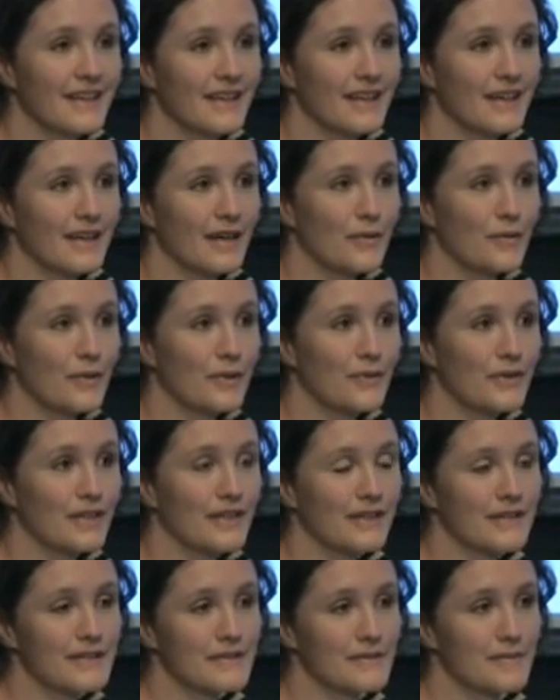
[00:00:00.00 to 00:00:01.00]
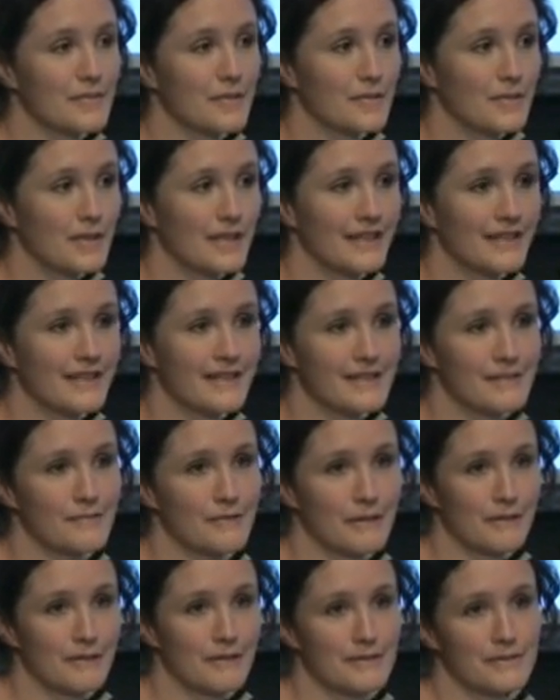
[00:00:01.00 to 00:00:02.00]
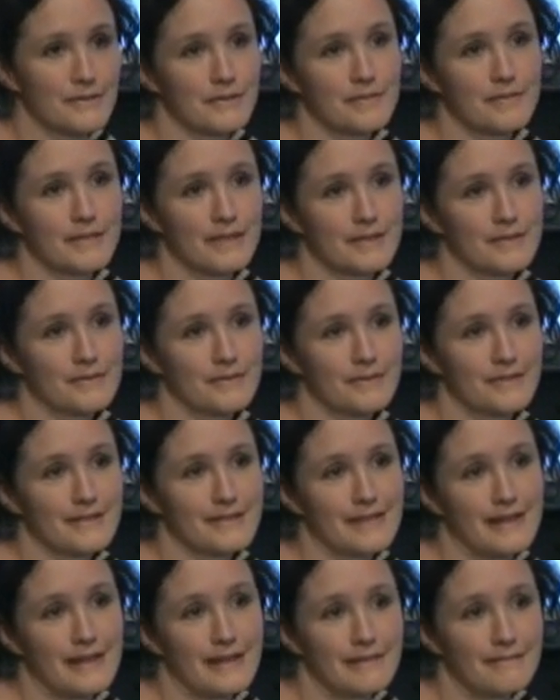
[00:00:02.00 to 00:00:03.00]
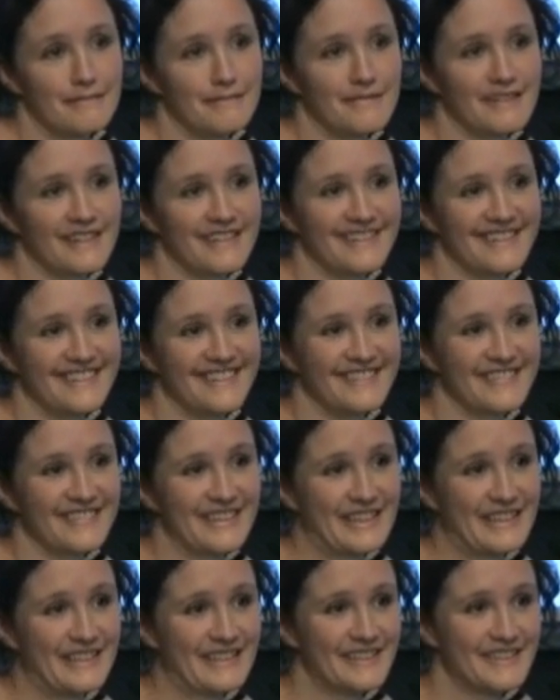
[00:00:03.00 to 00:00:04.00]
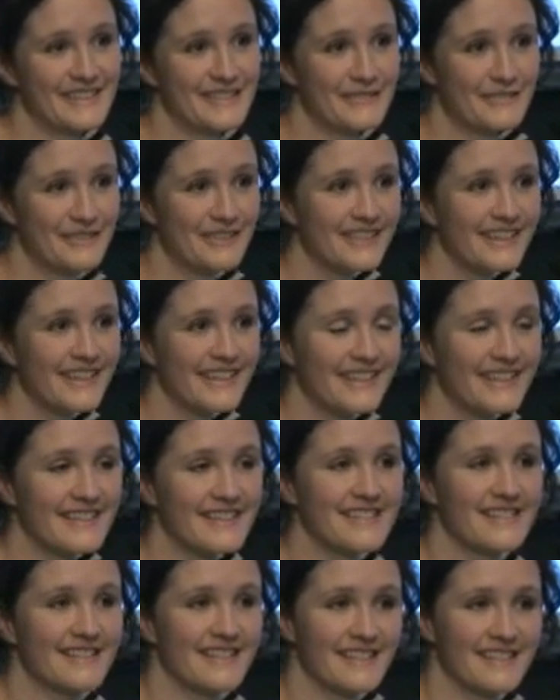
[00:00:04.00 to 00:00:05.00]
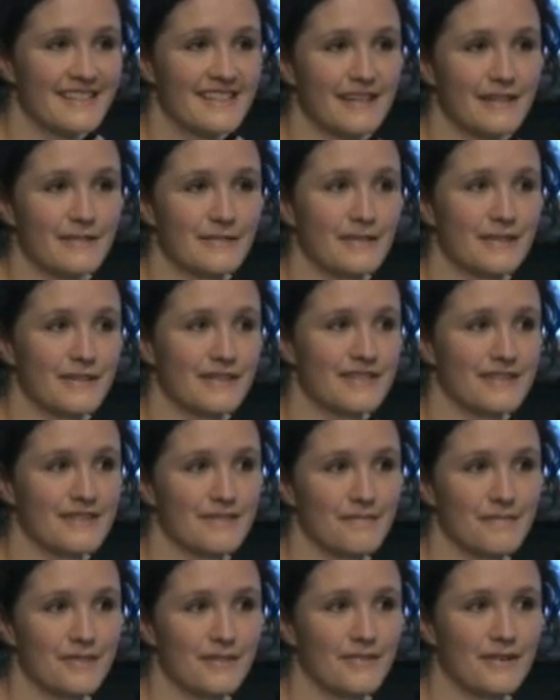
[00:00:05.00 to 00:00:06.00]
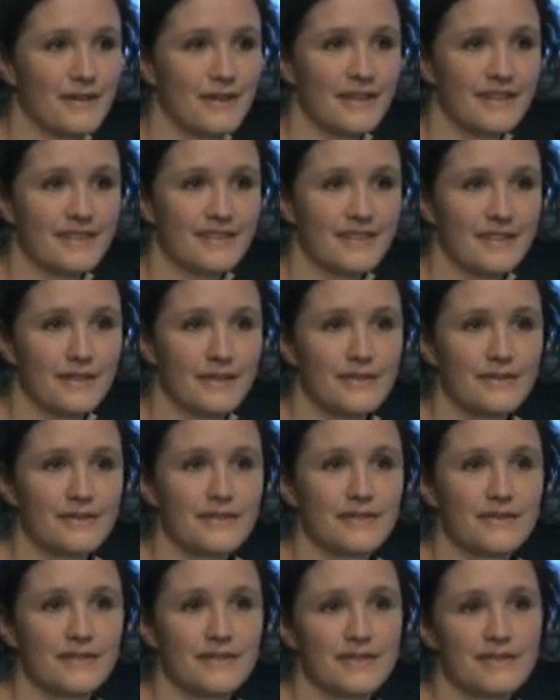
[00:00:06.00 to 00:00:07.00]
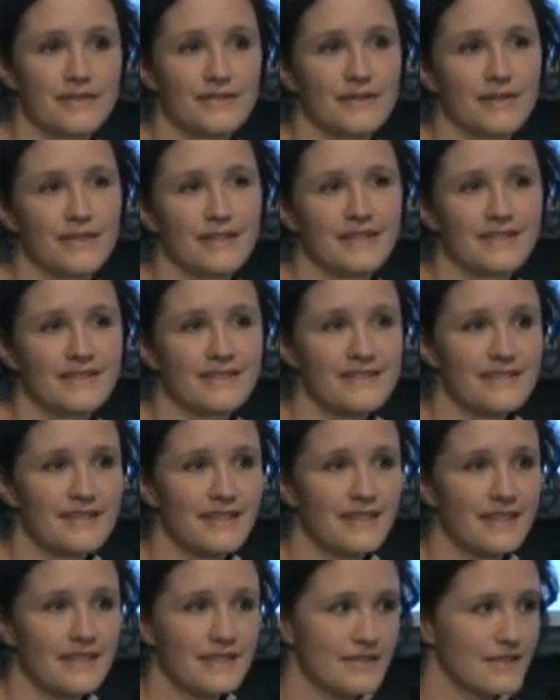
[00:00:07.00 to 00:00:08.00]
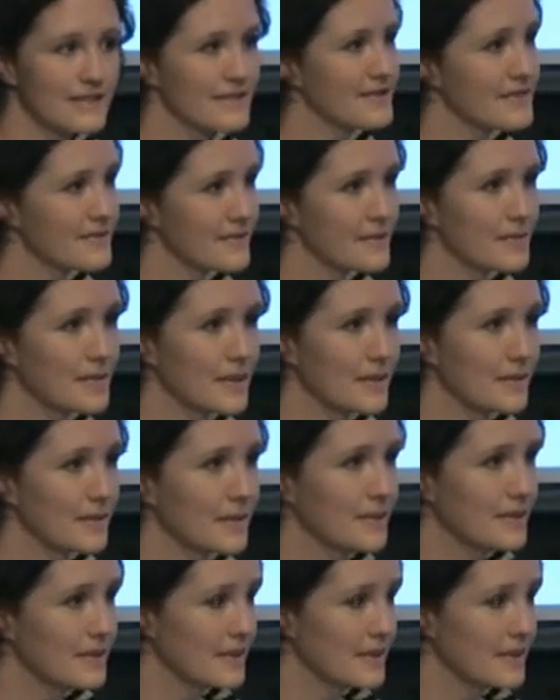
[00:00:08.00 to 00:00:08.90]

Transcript: we realise when we begin these programs we're all much more the same than we are different, and these artworks provide the conduit to finding those connections for people.